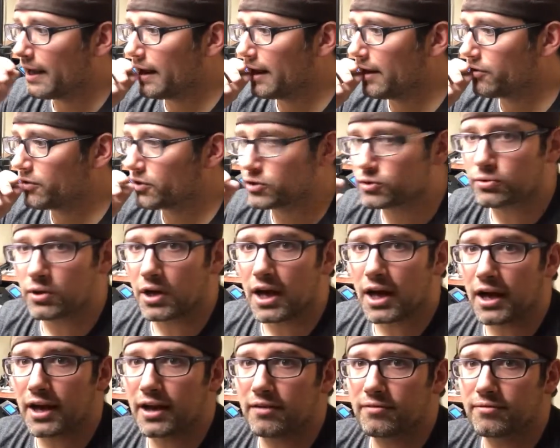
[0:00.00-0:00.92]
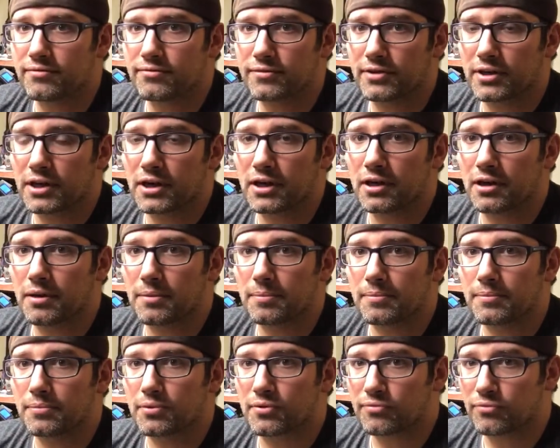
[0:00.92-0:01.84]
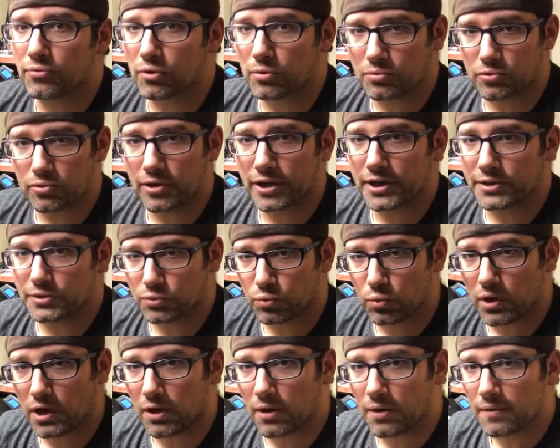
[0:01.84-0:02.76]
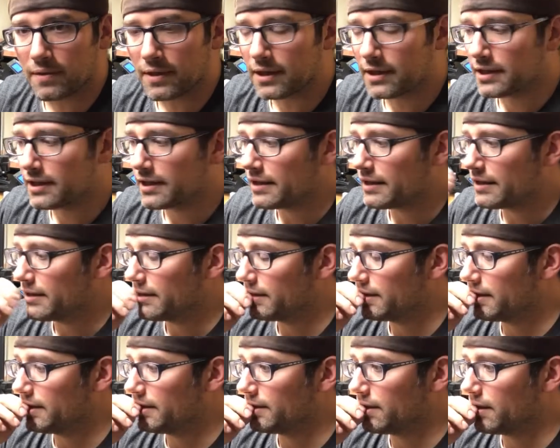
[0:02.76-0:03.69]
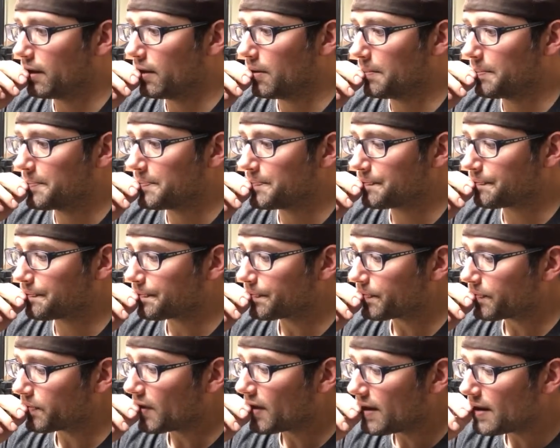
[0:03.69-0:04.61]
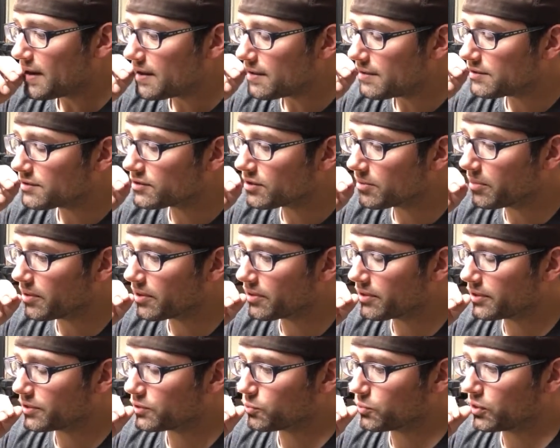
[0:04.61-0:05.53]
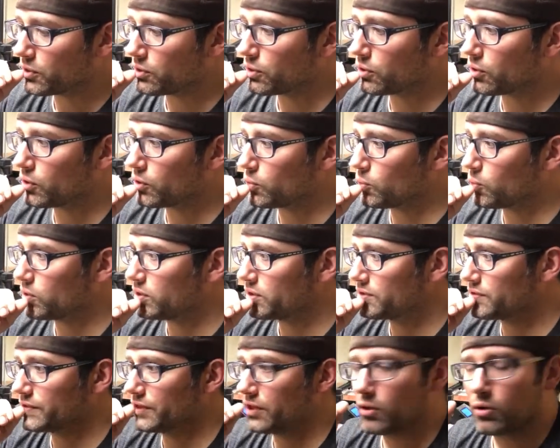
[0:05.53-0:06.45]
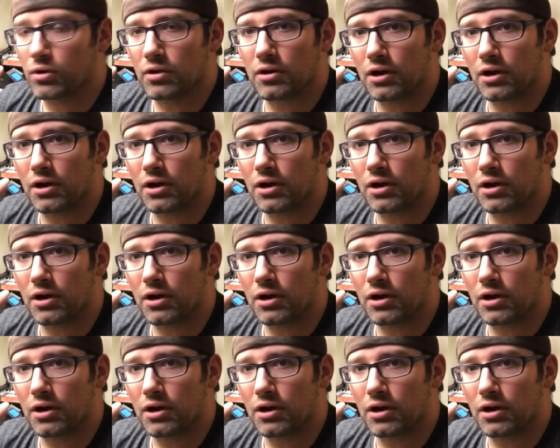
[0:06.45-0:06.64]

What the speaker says: and the drive performed great as well. The some of the things we learned was the